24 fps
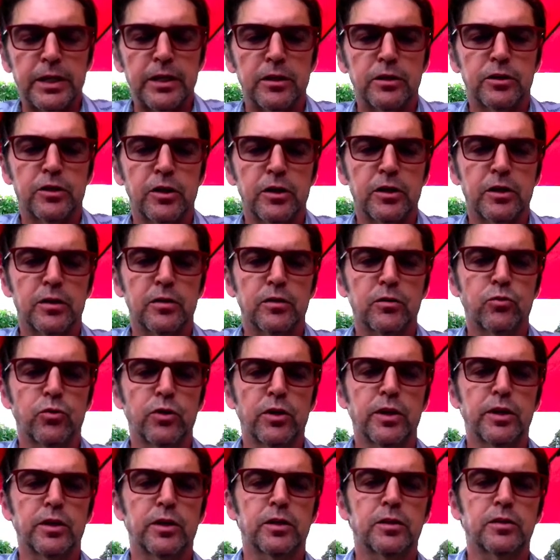Took a
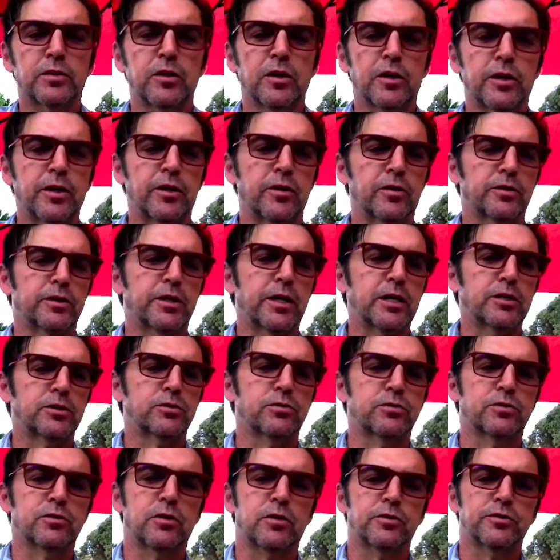really good look at our test
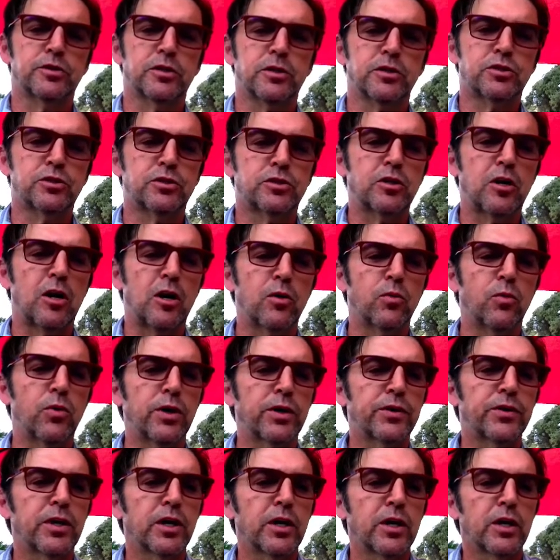results. Let's start
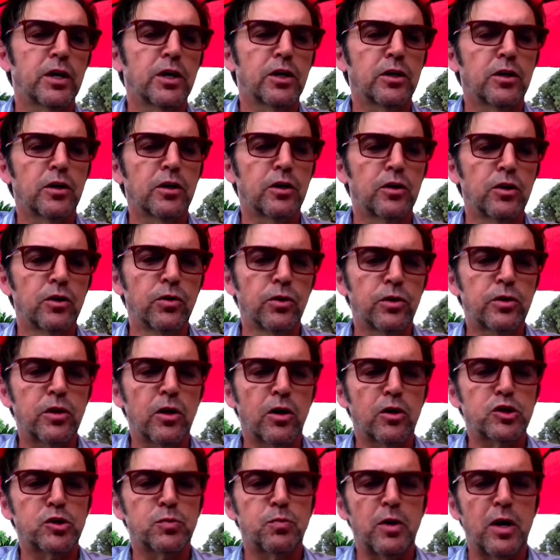with
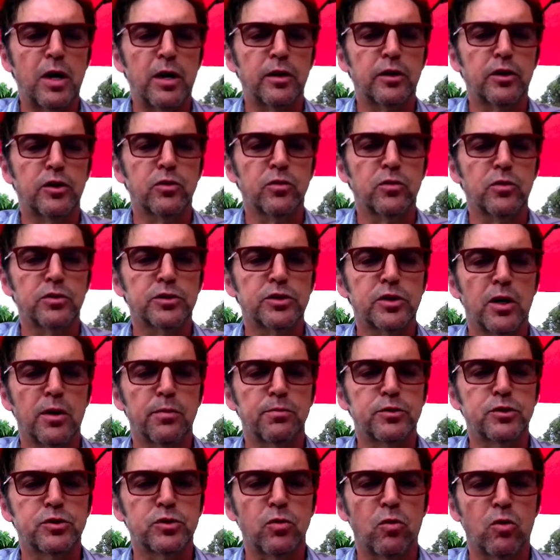glucose molecules
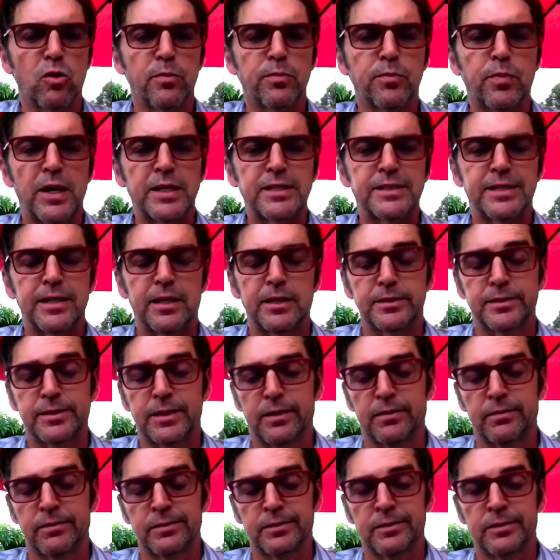absorbed by cells.
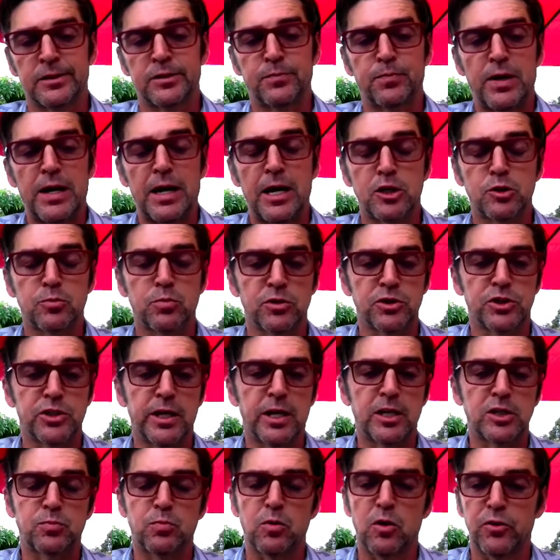Now, it's possible she
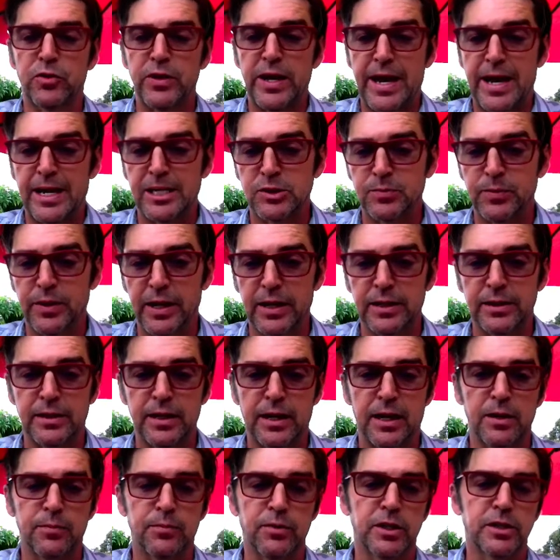has both asthma and
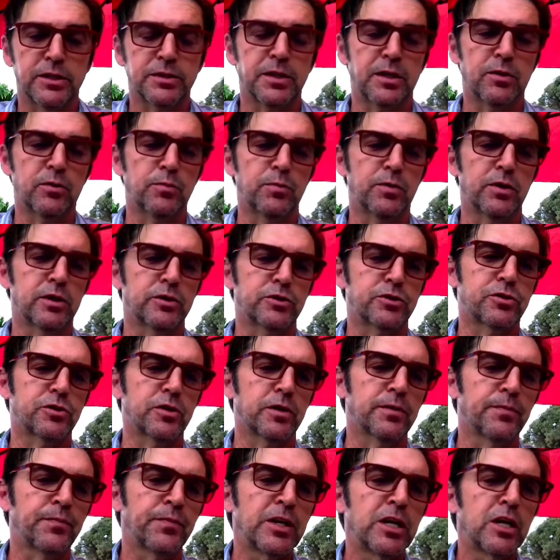diabetes. That would be
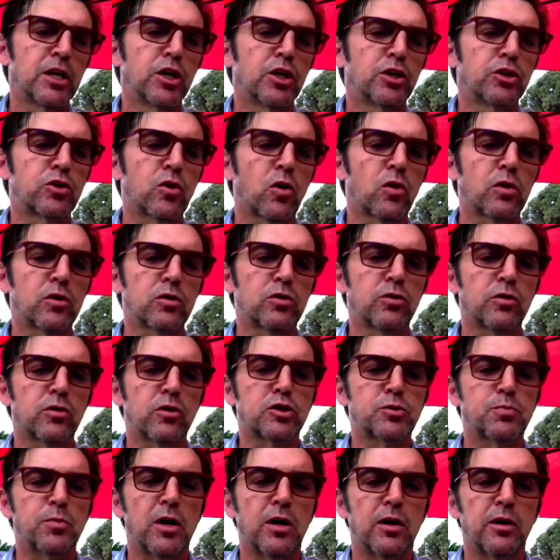interesting. Total
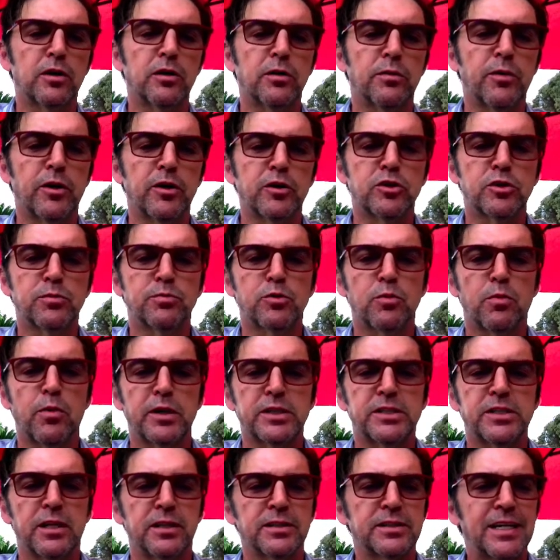glucose molecules absorbed by
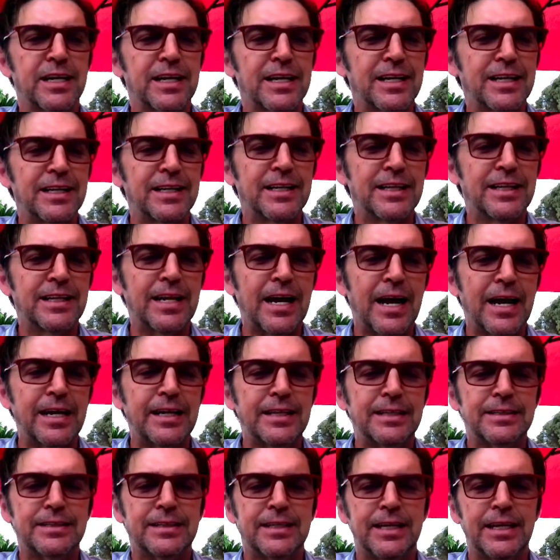cells,
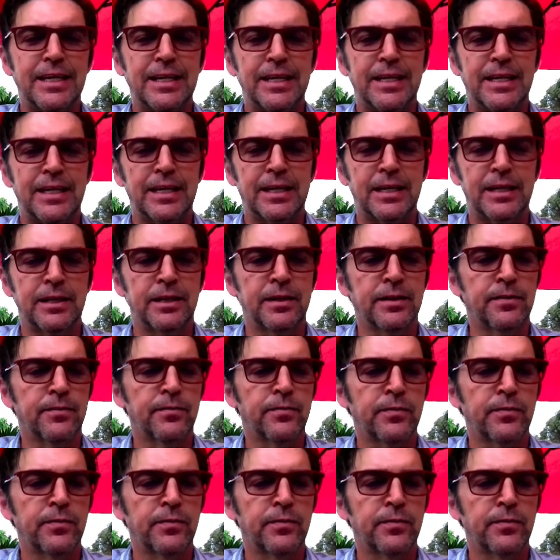19.